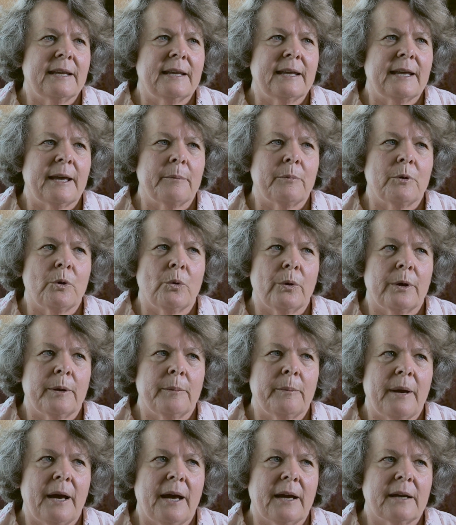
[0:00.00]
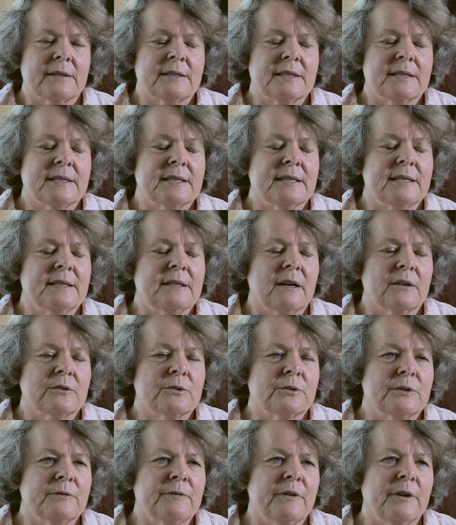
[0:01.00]
kept going back to see
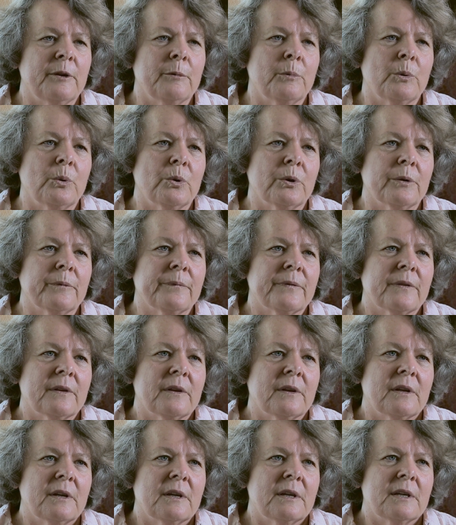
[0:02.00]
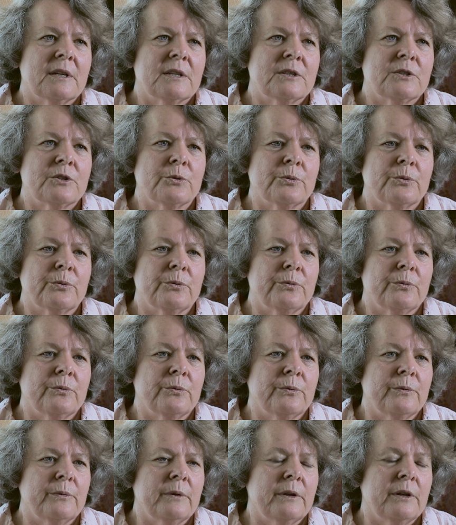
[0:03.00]
Dr. Tavanaiepour to
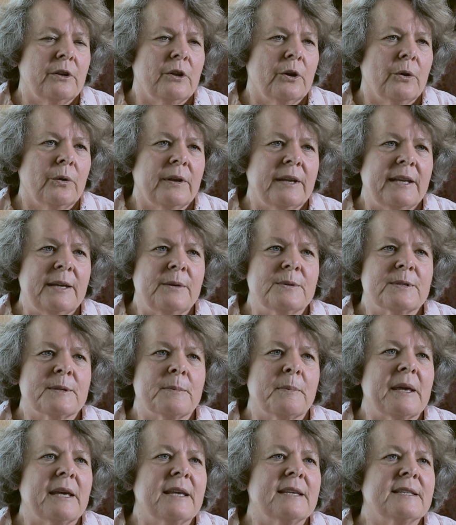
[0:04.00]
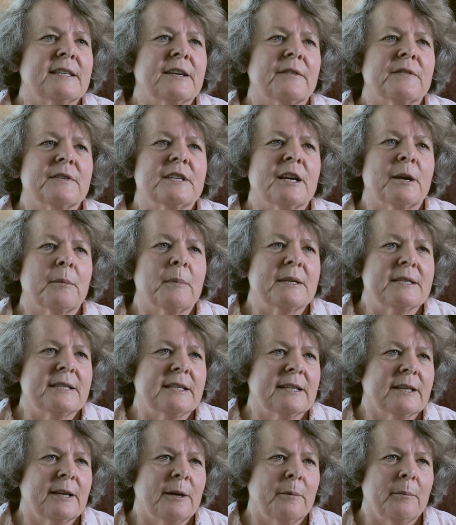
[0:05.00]
you know, and he was amazed every time I
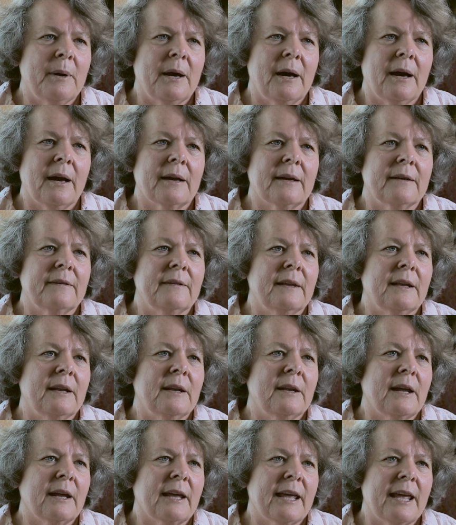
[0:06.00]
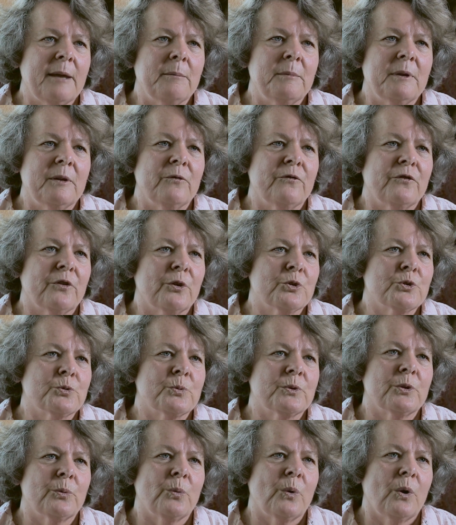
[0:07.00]
did come back, and then I came in
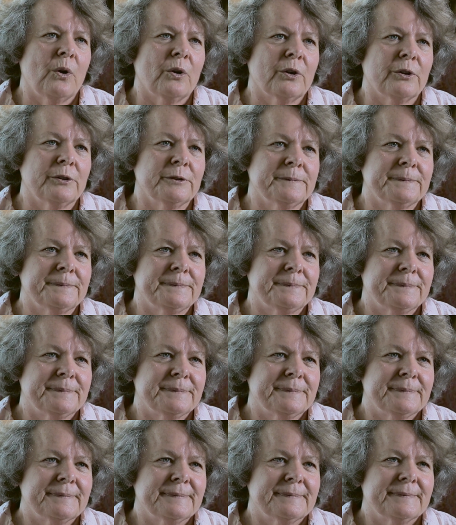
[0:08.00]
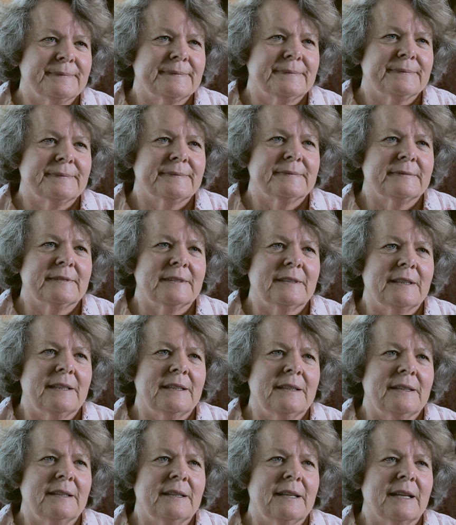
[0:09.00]
first with the walker, and
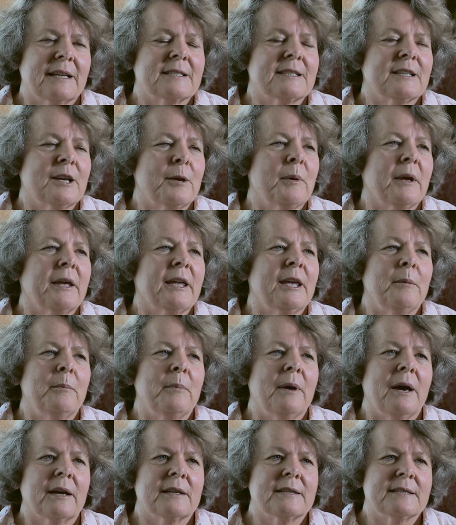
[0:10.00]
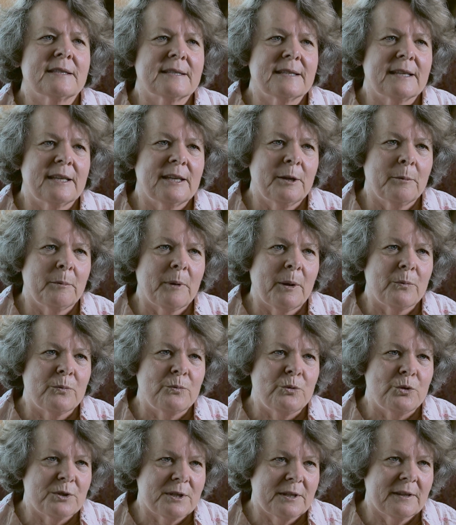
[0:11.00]
then the next time I came back to see him,
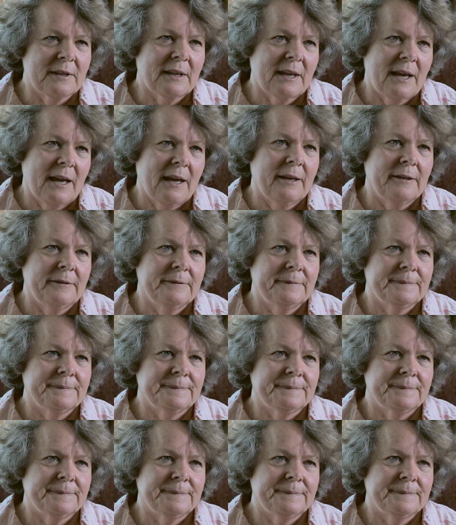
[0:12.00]
I'm using the cane.